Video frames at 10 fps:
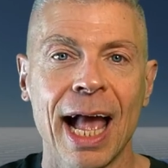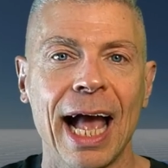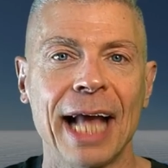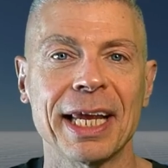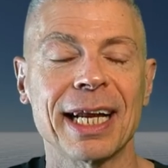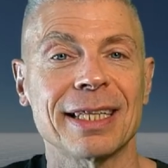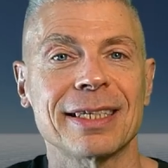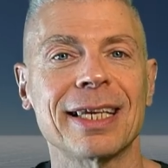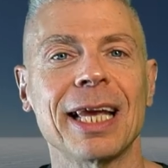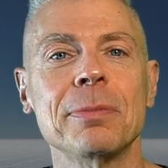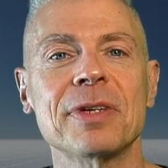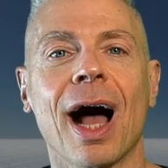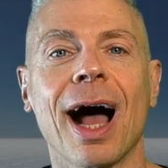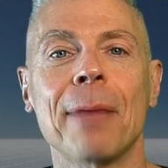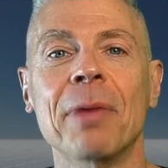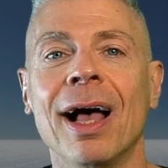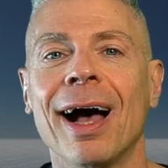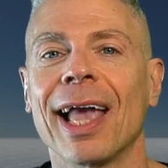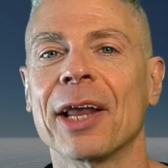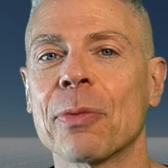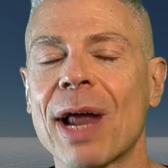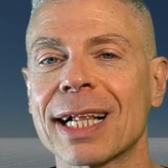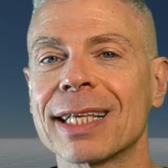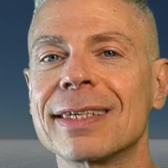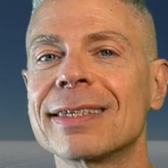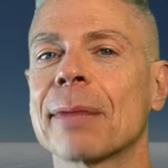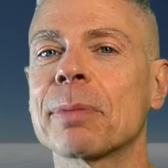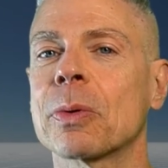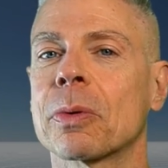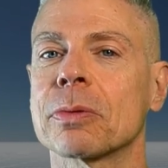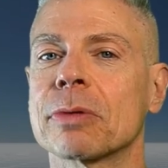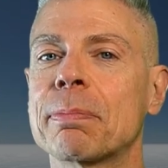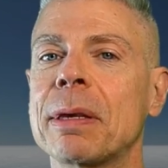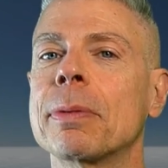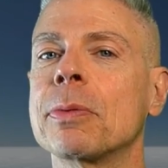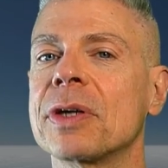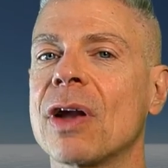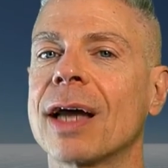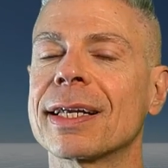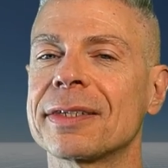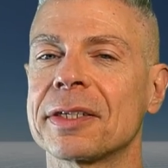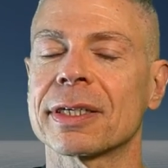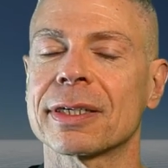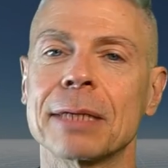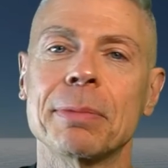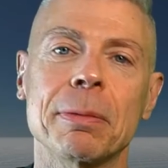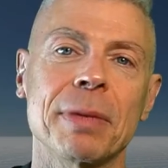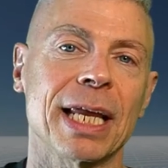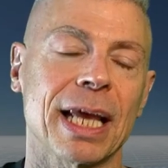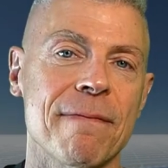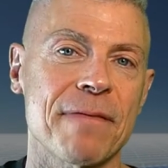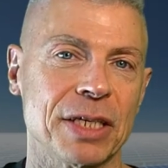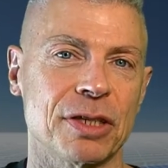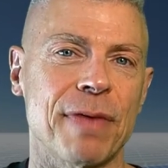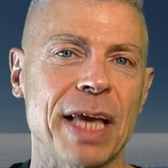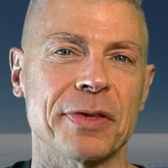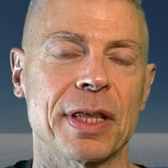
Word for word: and yet at the same time in a radically separate world where people would not necessarily be meeting face-to-face.